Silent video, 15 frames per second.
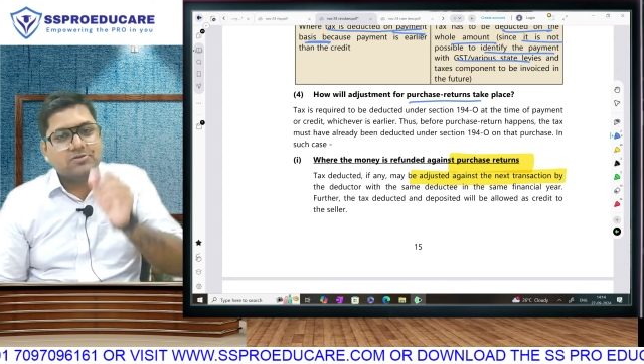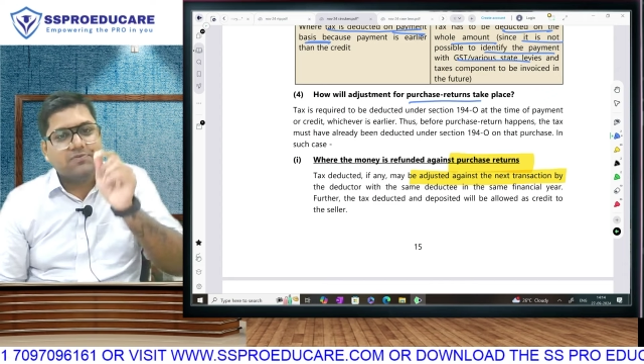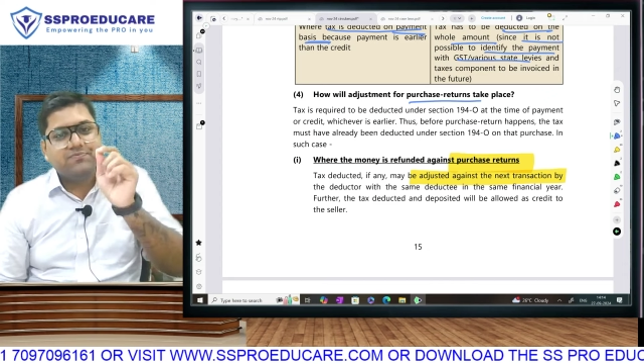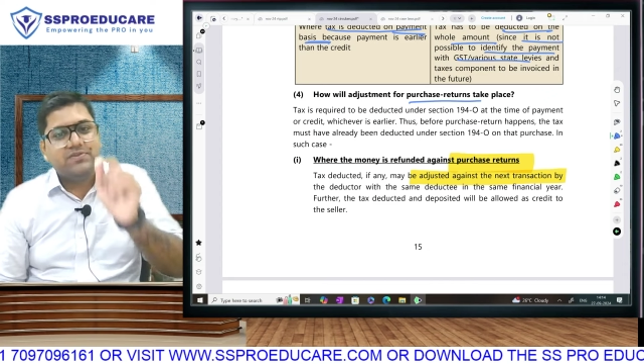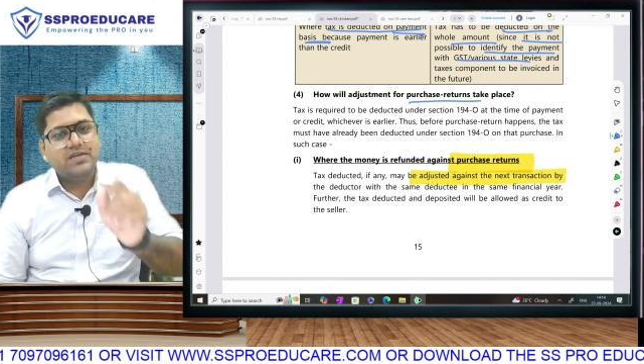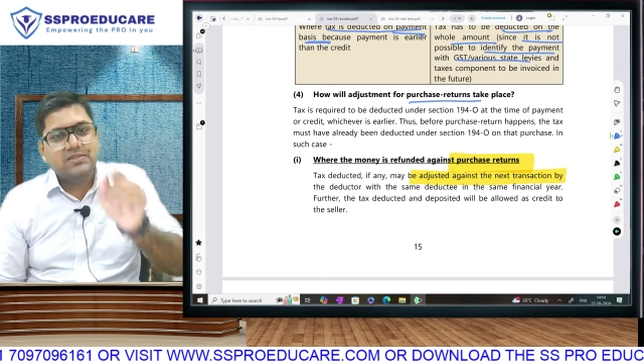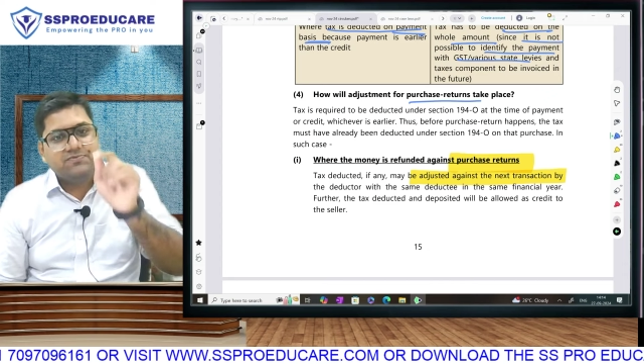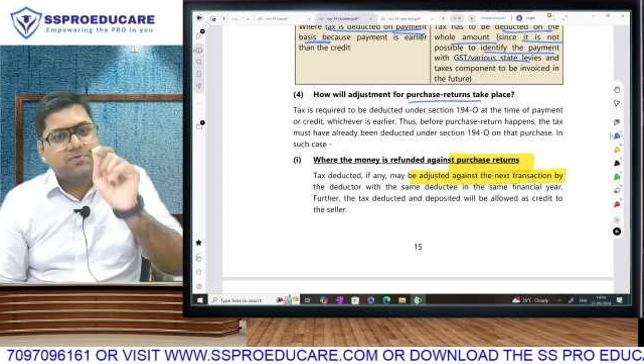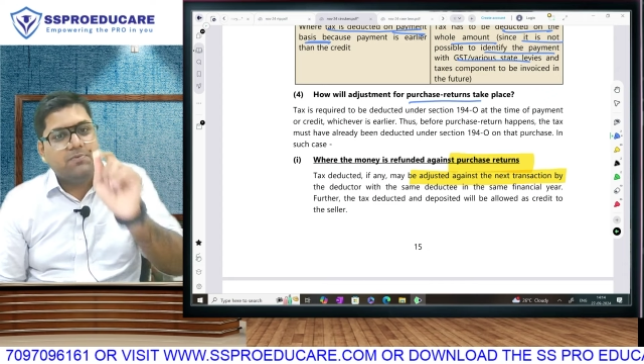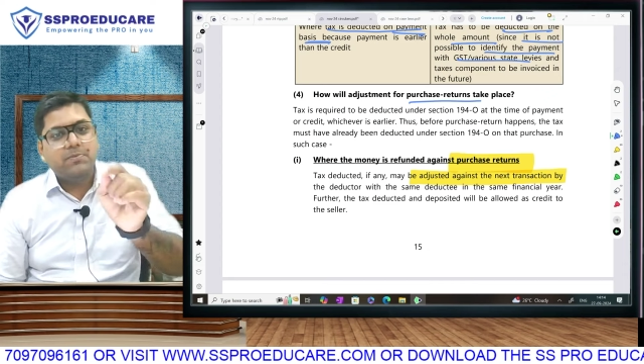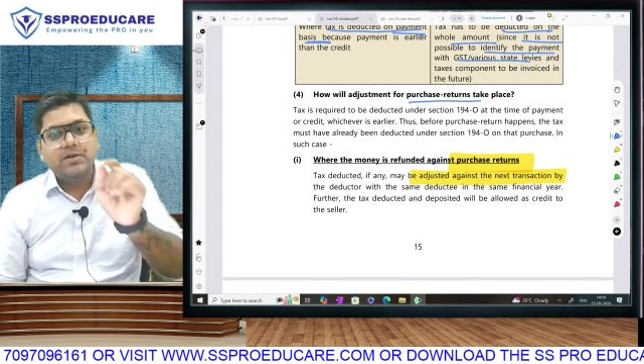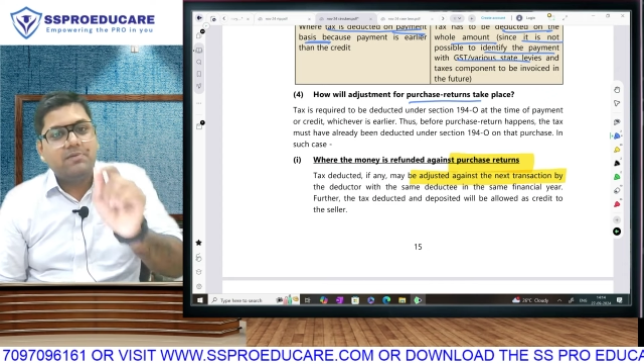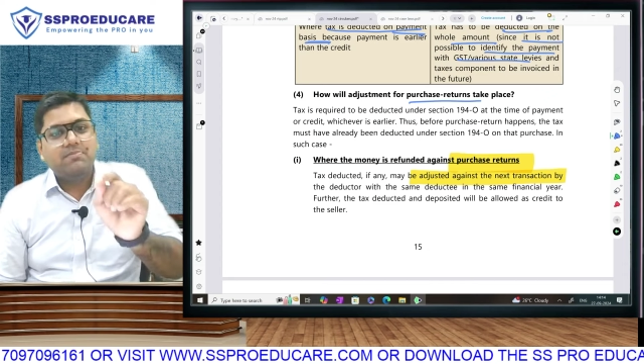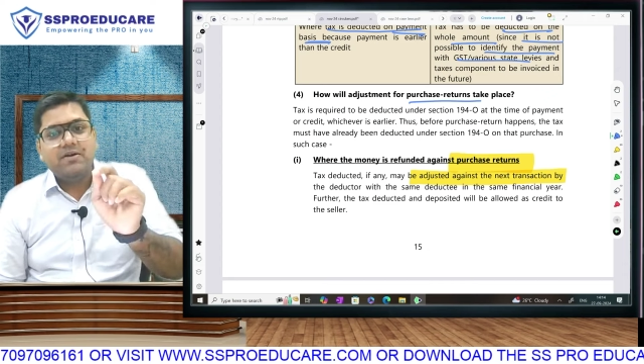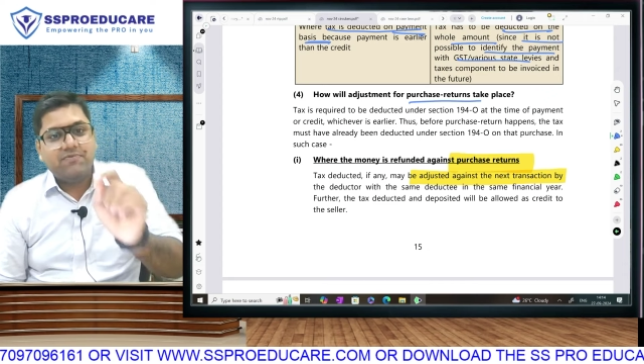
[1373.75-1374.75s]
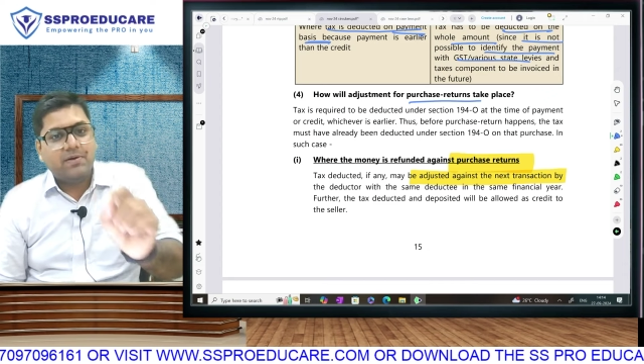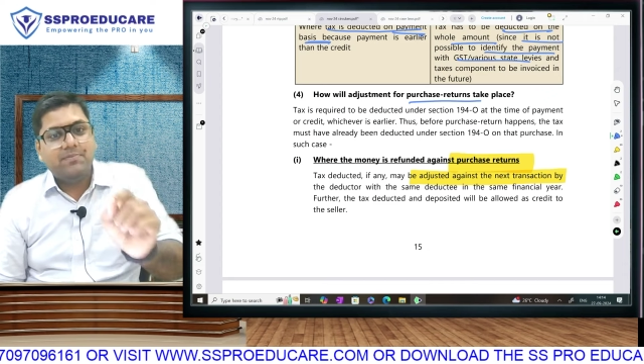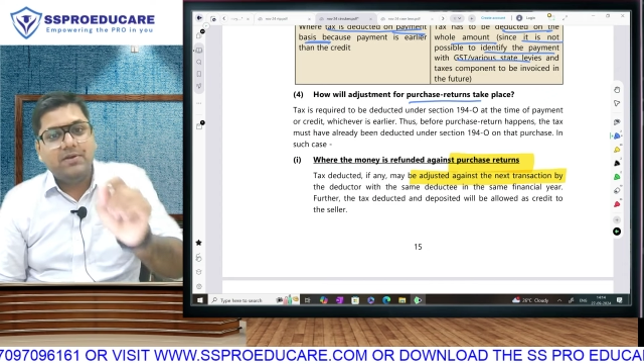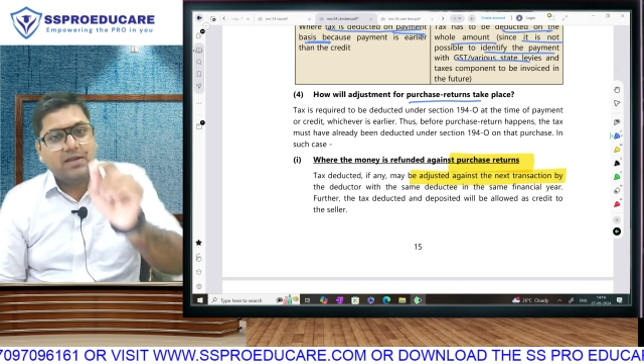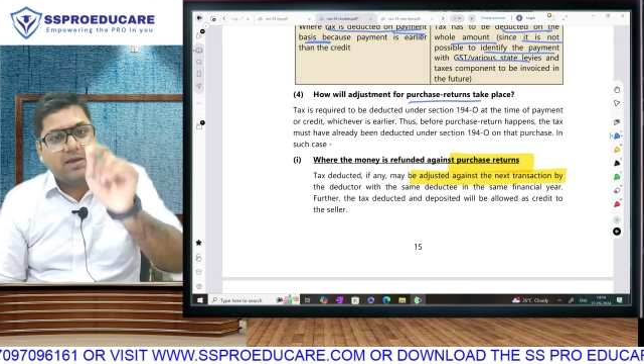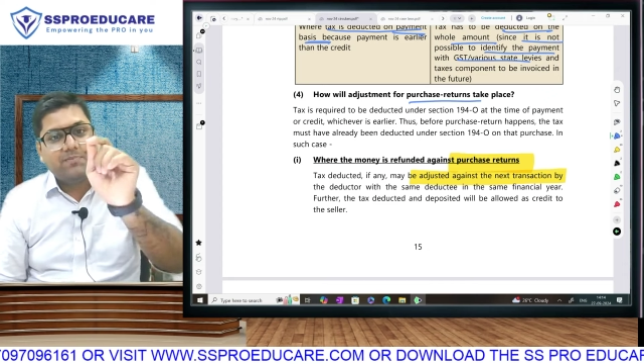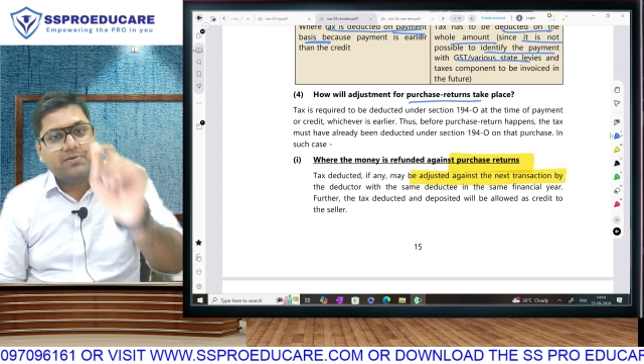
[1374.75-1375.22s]
of these women in my
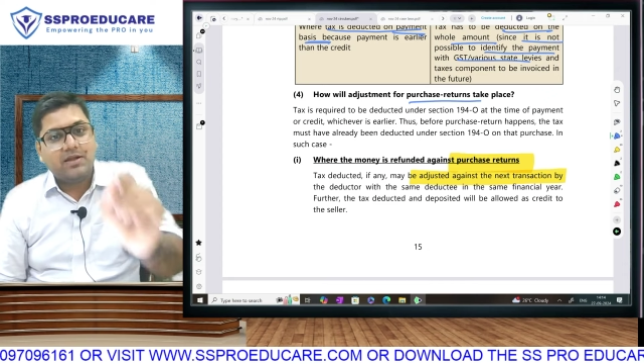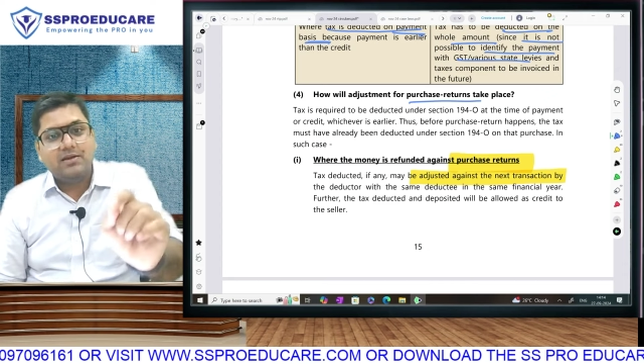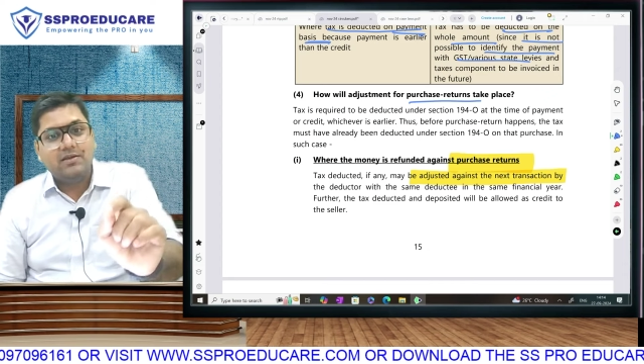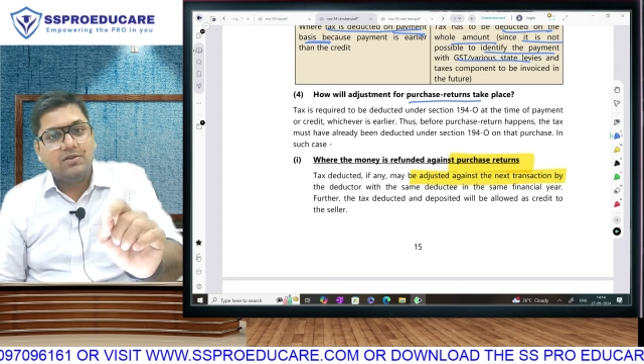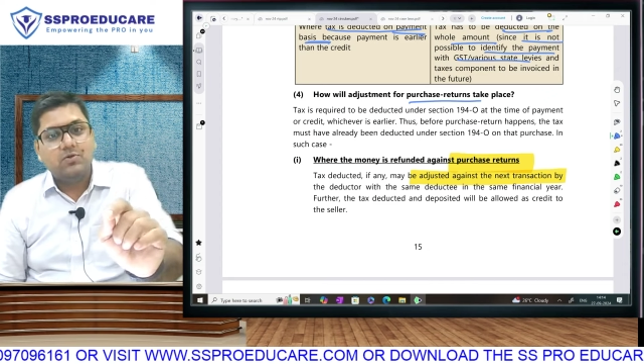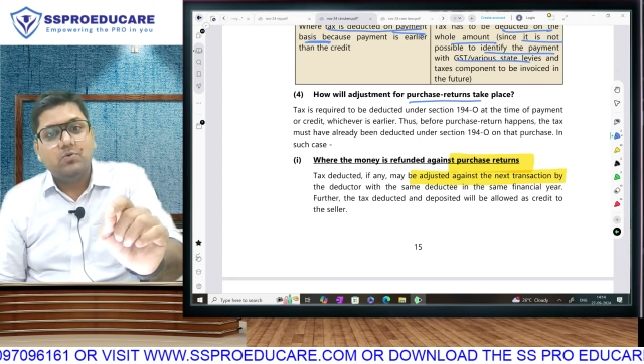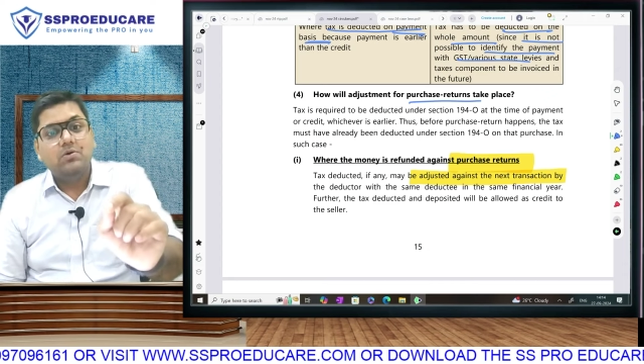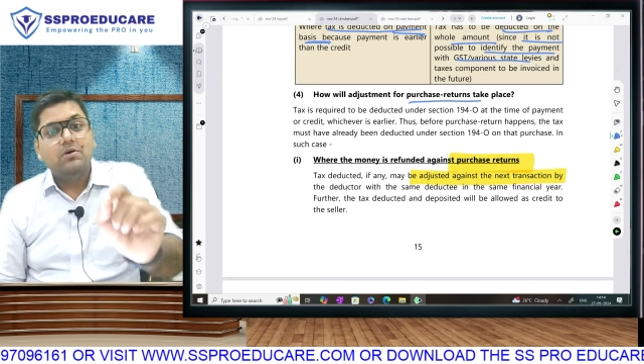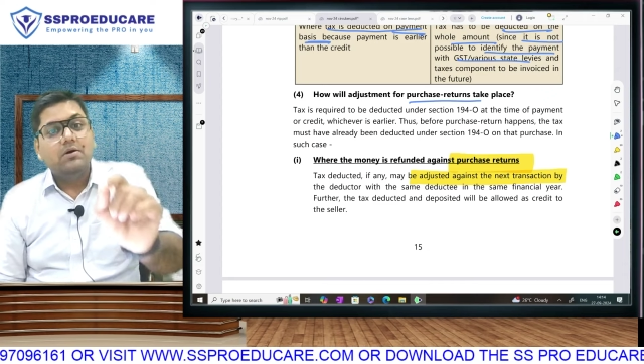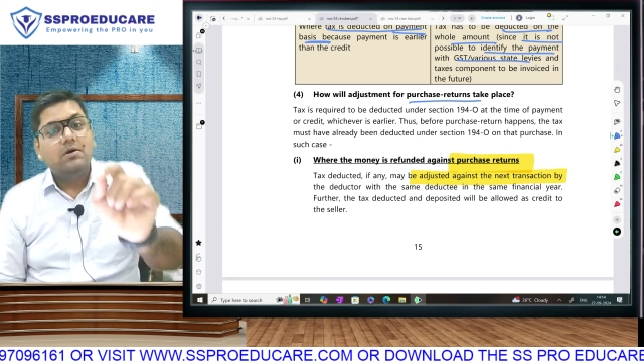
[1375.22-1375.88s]
family, I am telling you,